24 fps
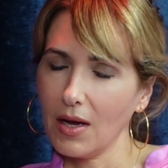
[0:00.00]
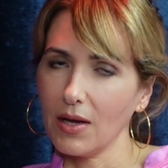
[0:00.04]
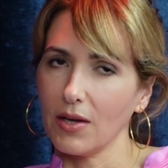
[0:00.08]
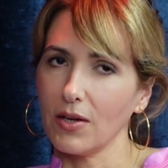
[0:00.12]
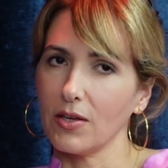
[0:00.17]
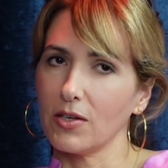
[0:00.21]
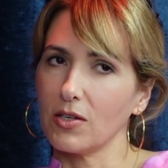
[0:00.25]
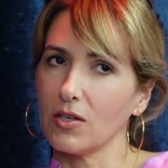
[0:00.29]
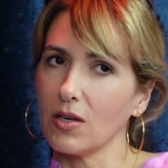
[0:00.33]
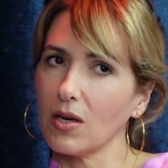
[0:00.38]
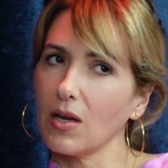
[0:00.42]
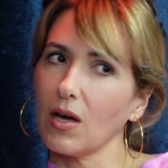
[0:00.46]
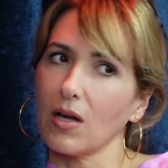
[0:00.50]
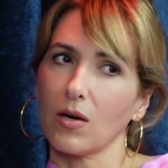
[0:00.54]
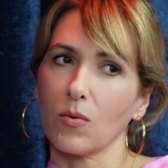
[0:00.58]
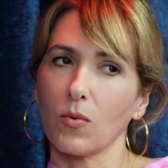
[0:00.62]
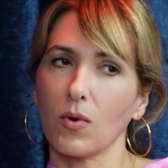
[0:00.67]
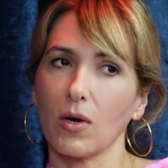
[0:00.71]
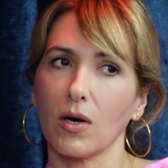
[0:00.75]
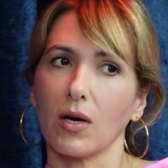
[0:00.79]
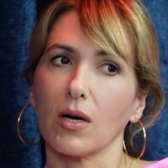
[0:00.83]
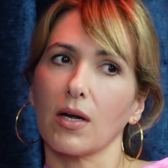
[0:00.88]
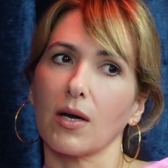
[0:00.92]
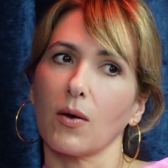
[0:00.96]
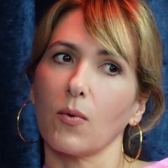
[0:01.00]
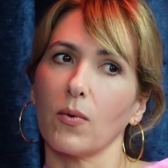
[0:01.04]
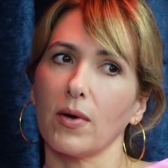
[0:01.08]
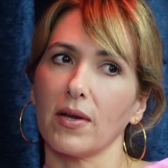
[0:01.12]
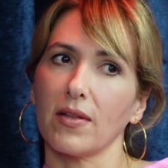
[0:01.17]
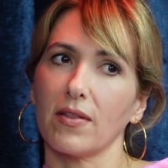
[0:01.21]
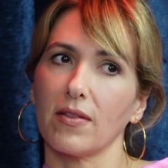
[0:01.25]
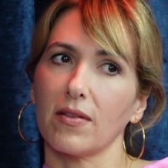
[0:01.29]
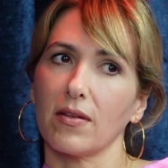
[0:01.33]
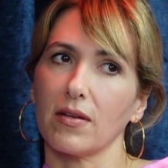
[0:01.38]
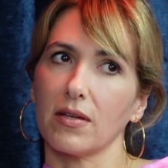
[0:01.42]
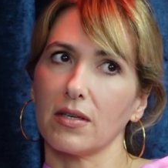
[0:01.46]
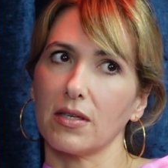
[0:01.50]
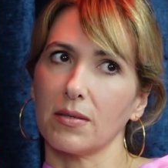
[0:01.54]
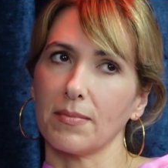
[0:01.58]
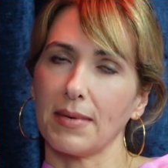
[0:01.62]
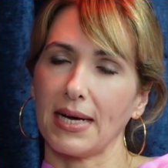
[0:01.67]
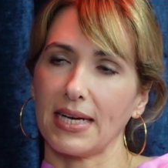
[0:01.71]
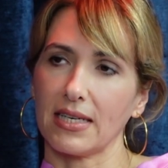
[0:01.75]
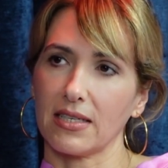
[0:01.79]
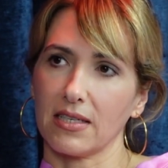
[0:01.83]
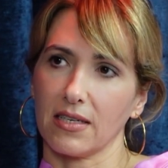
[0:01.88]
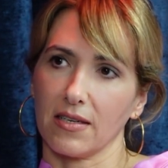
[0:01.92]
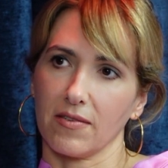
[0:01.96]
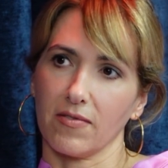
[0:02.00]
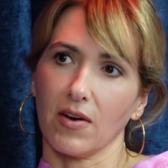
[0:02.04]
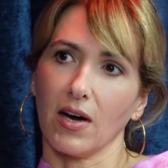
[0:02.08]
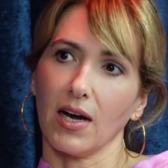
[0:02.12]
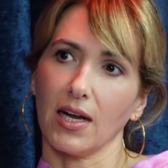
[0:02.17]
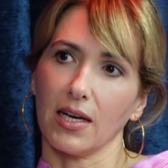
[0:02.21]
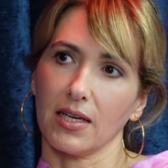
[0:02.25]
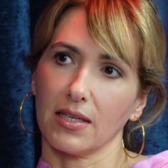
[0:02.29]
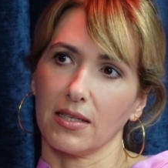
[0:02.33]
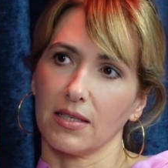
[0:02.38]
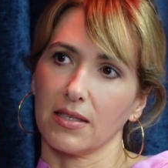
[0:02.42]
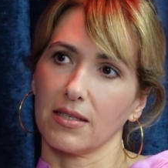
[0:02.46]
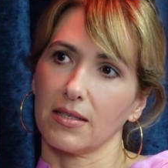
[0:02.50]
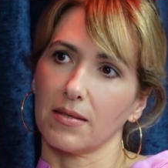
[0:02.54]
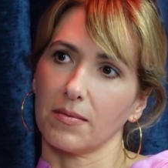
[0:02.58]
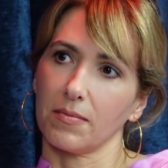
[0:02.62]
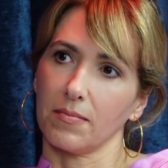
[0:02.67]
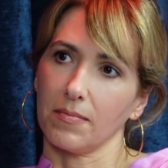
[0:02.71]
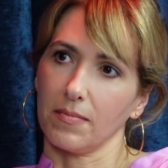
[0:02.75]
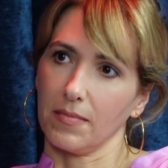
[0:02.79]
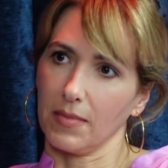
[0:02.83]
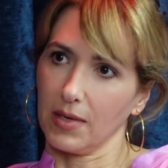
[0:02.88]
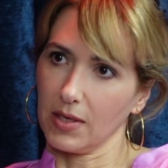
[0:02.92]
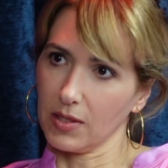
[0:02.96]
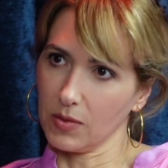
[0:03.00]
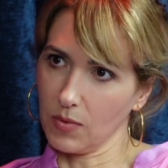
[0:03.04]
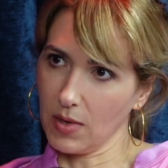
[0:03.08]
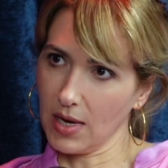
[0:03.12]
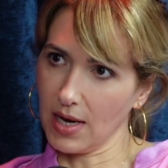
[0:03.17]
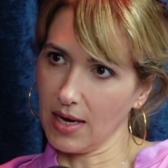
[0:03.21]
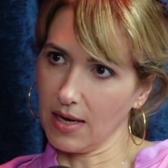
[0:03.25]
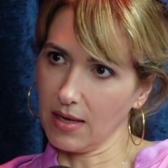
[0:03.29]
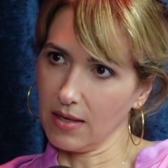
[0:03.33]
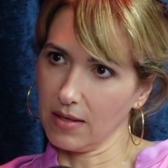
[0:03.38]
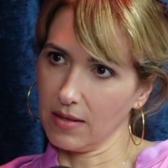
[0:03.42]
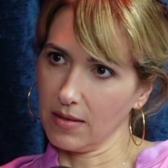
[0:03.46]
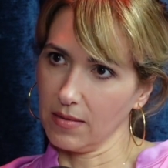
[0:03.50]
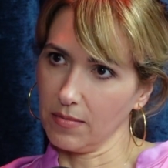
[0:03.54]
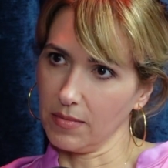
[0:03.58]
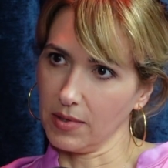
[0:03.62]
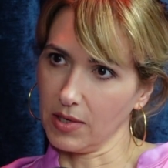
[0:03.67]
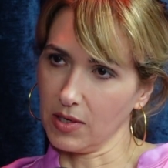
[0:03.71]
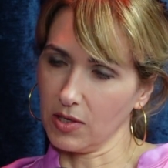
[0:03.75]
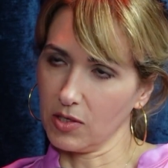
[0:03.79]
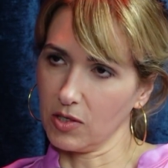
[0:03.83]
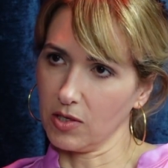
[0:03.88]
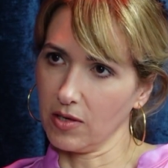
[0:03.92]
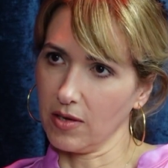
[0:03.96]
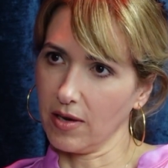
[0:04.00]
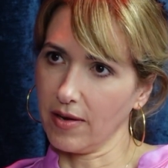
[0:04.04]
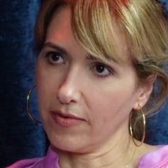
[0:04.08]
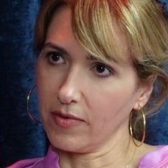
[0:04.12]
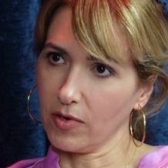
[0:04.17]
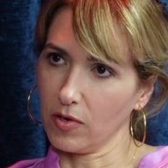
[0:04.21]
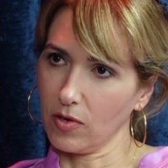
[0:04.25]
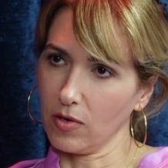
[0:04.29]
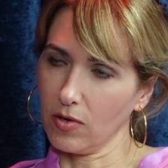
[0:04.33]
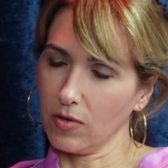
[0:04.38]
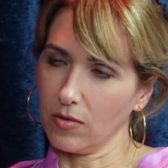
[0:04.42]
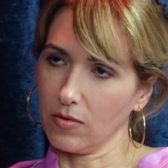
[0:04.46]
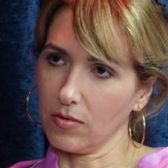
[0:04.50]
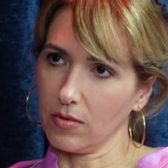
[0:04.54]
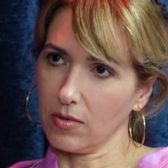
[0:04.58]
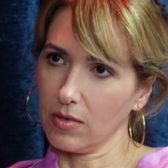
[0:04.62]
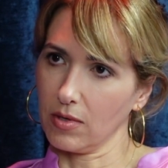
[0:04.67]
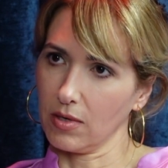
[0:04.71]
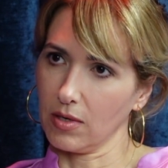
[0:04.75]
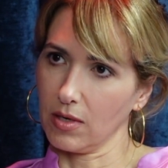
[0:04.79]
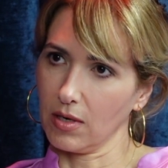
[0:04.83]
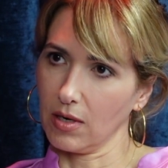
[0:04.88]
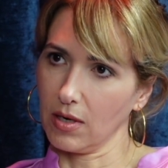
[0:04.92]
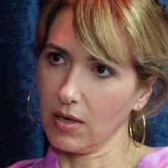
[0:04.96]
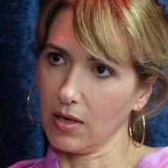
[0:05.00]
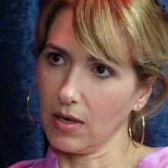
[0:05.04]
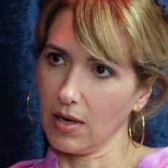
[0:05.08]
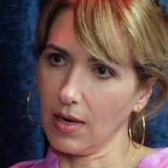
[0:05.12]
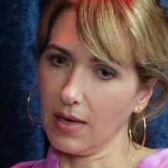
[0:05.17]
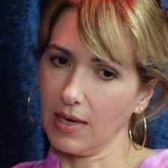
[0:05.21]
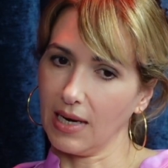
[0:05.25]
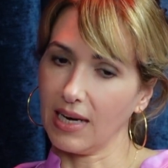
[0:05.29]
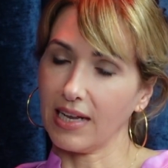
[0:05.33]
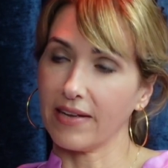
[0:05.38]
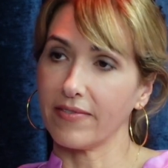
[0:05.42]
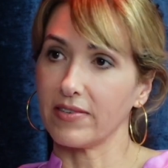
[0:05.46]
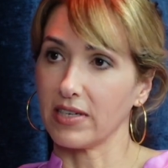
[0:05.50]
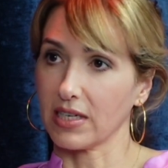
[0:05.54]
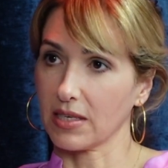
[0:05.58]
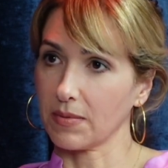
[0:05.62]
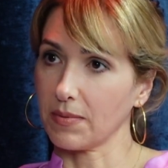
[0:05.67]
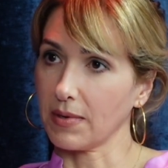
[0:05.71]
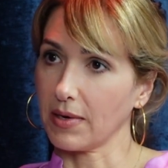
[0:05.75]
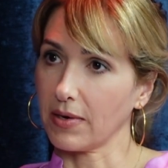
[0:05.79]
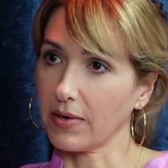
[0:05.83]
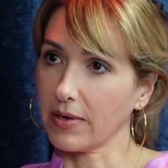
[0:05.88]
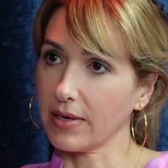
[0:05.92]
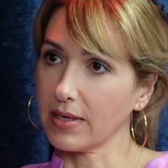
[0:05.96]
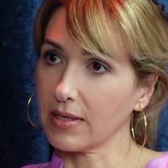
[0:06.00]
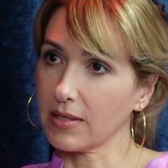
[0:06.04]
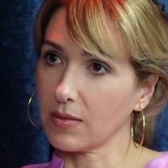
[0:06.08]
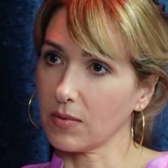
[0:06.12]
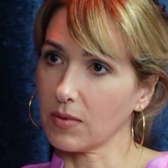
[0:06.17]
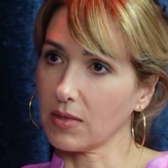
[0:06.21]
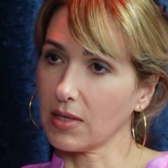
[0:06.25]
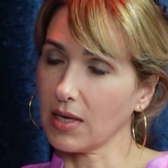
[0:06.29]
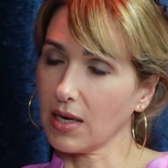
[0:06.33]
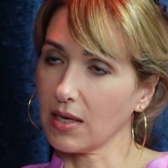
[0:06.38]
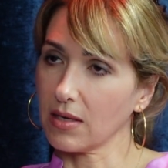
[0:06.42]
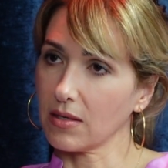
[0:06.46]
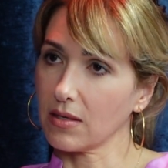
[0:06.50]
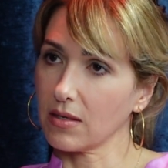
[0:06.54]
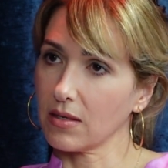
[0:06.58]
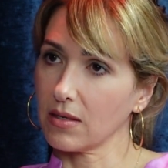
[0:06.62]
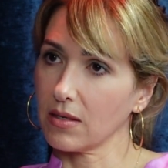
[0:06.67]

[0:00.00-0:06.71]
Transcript: You do a lot of work with domestic violence as well because you have your own lived experience with that.